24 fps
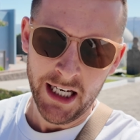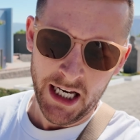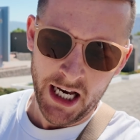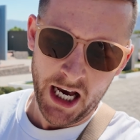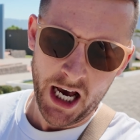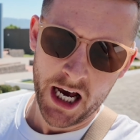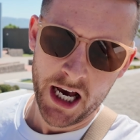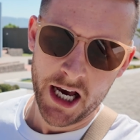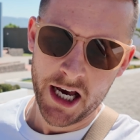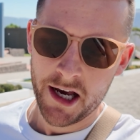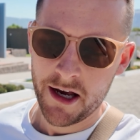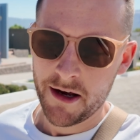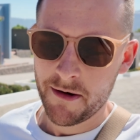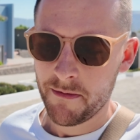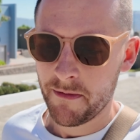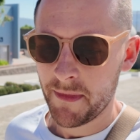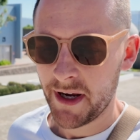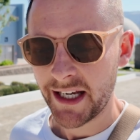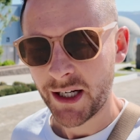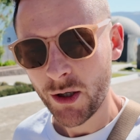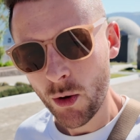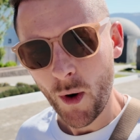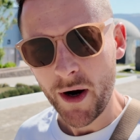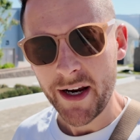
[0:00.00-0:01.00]
Um,
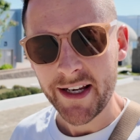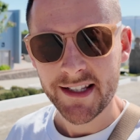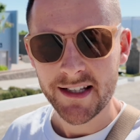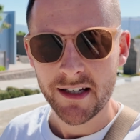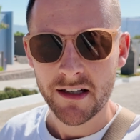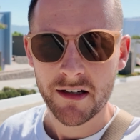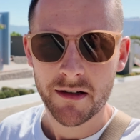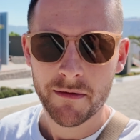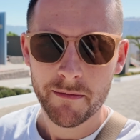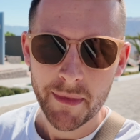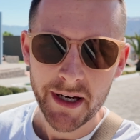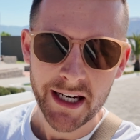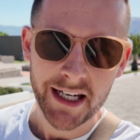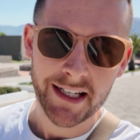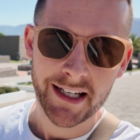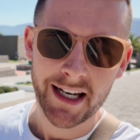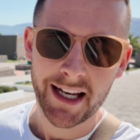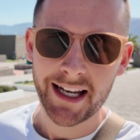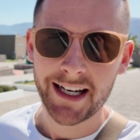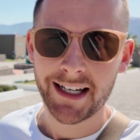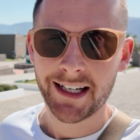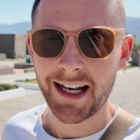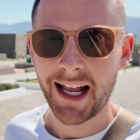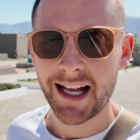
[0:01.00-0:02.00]
equator mean
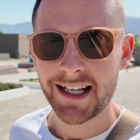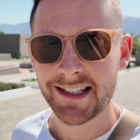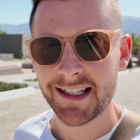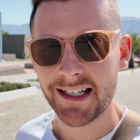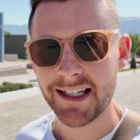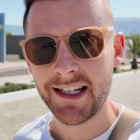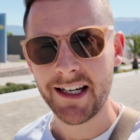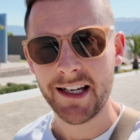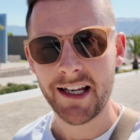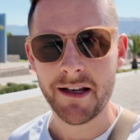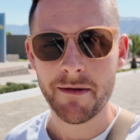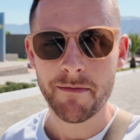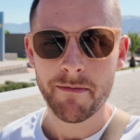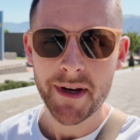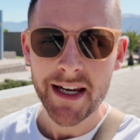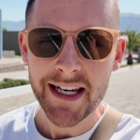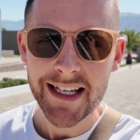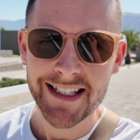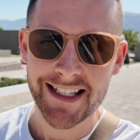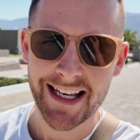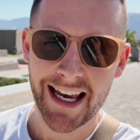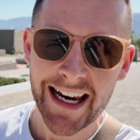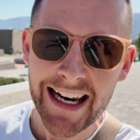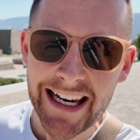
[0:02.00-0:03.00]
in Latin? It
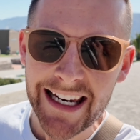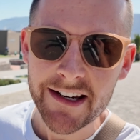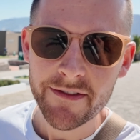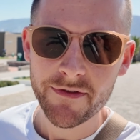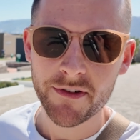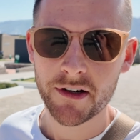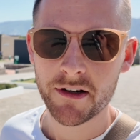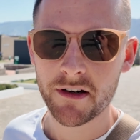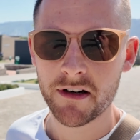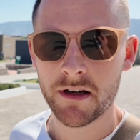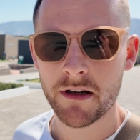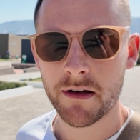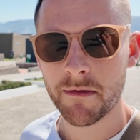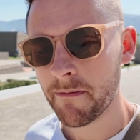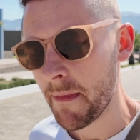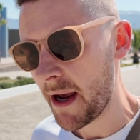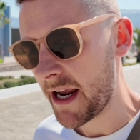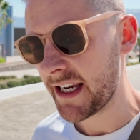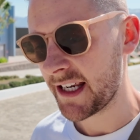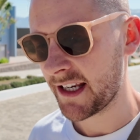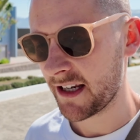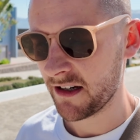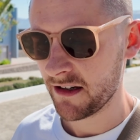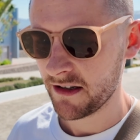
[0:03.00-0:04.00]
means even
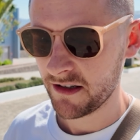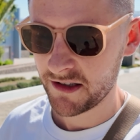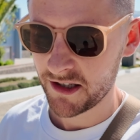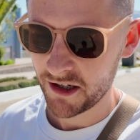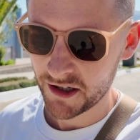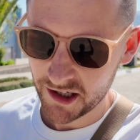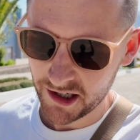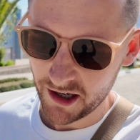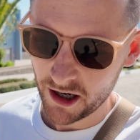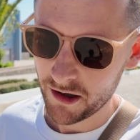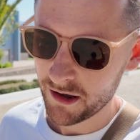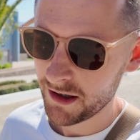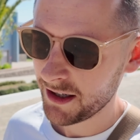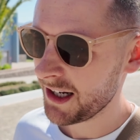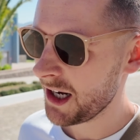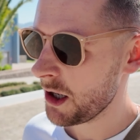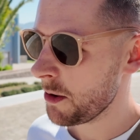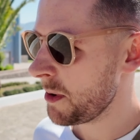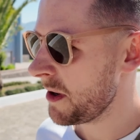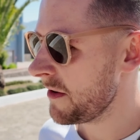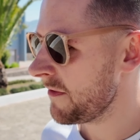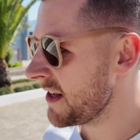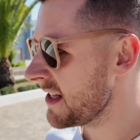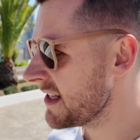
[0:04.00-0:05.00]
maker. So, you know, a little
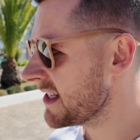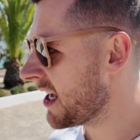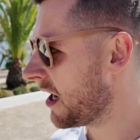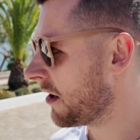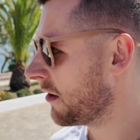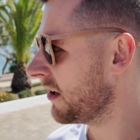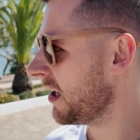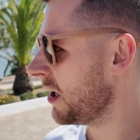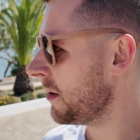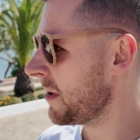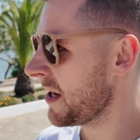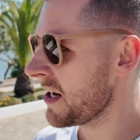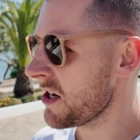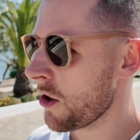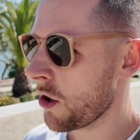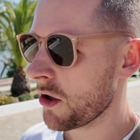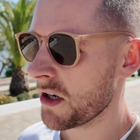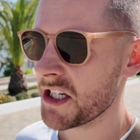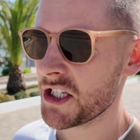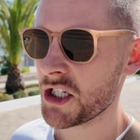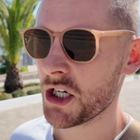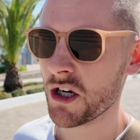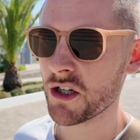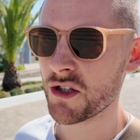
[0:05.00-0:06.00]
bit of intel, a little bit of
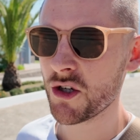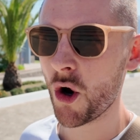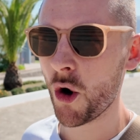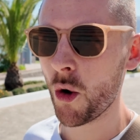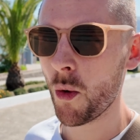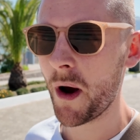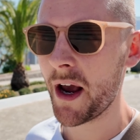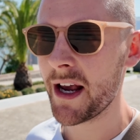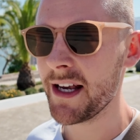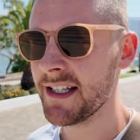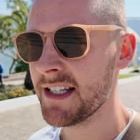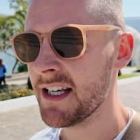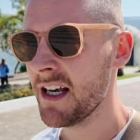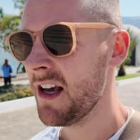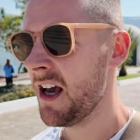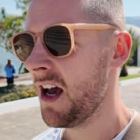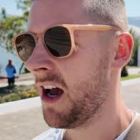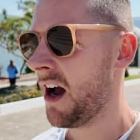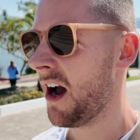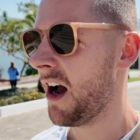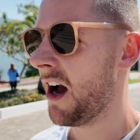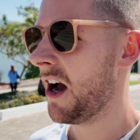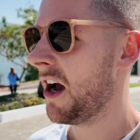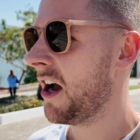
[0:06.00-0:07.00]
knowledge as always.
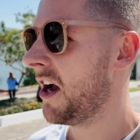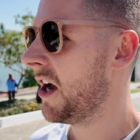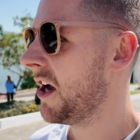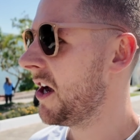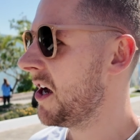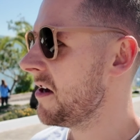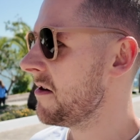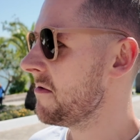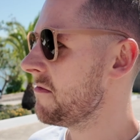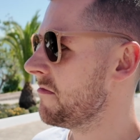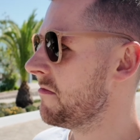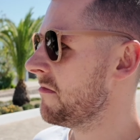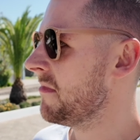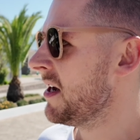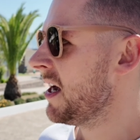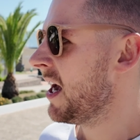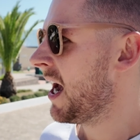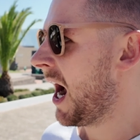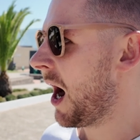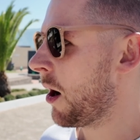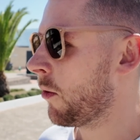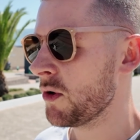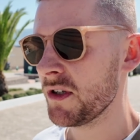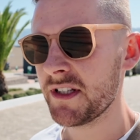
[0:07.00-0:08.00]
um,
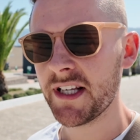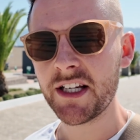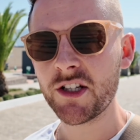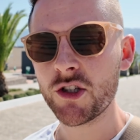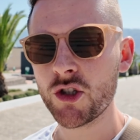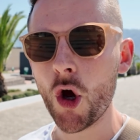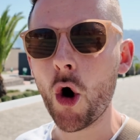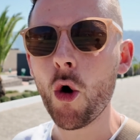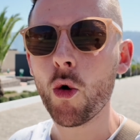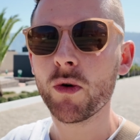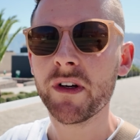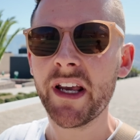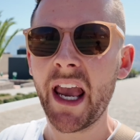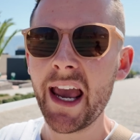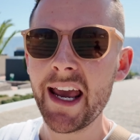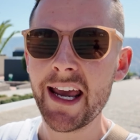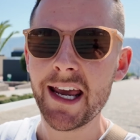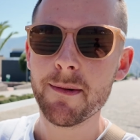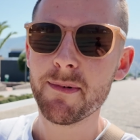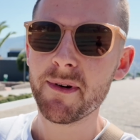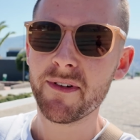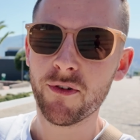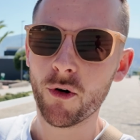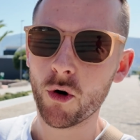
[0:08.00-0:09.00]
I would say don't get
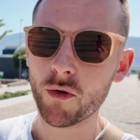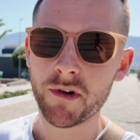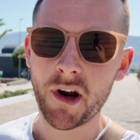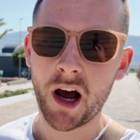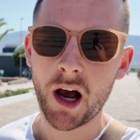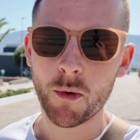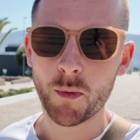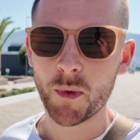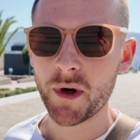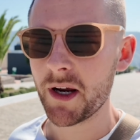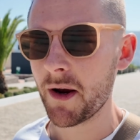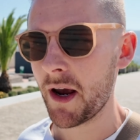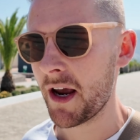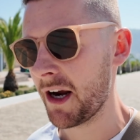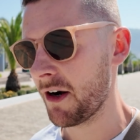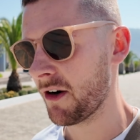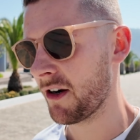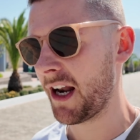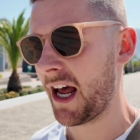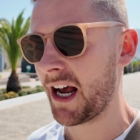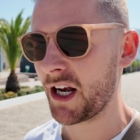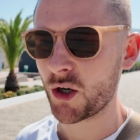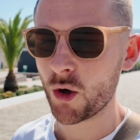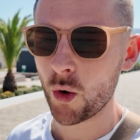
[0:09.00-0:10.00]
here before nine. We're here at
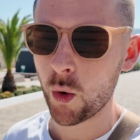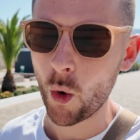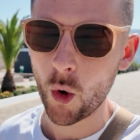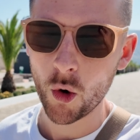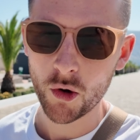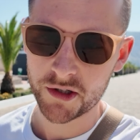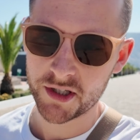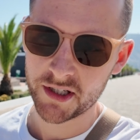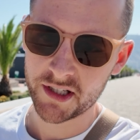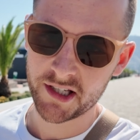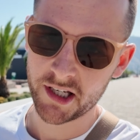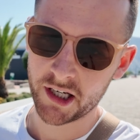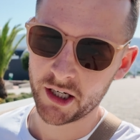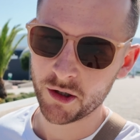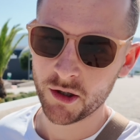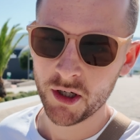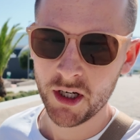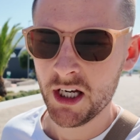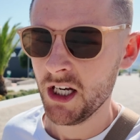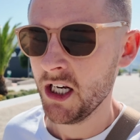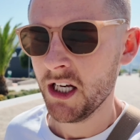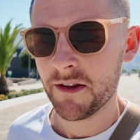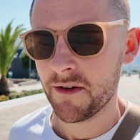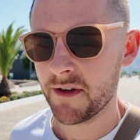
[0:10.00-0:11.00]
like quarter two.
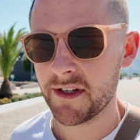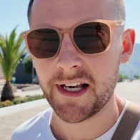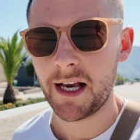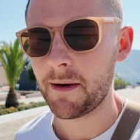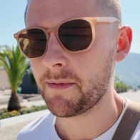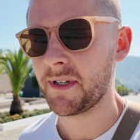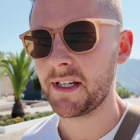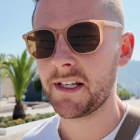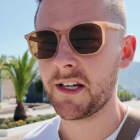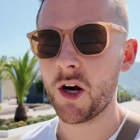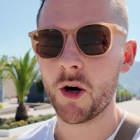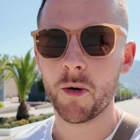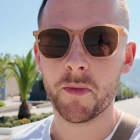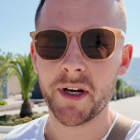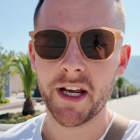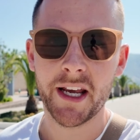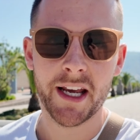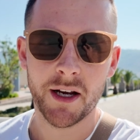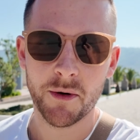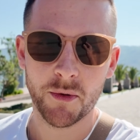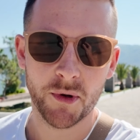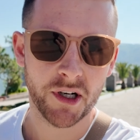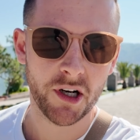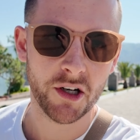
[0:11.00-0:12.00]
There's absolutely nobody
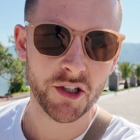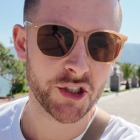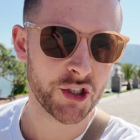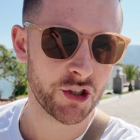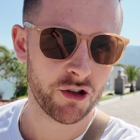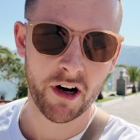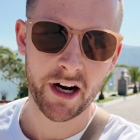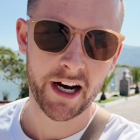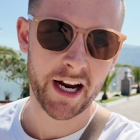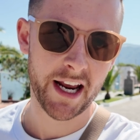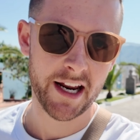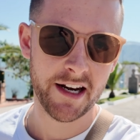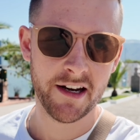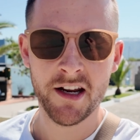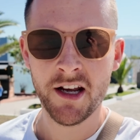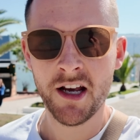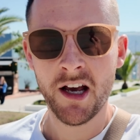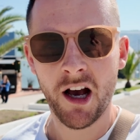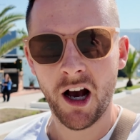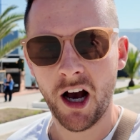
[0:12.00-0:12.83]
here. We got straight in.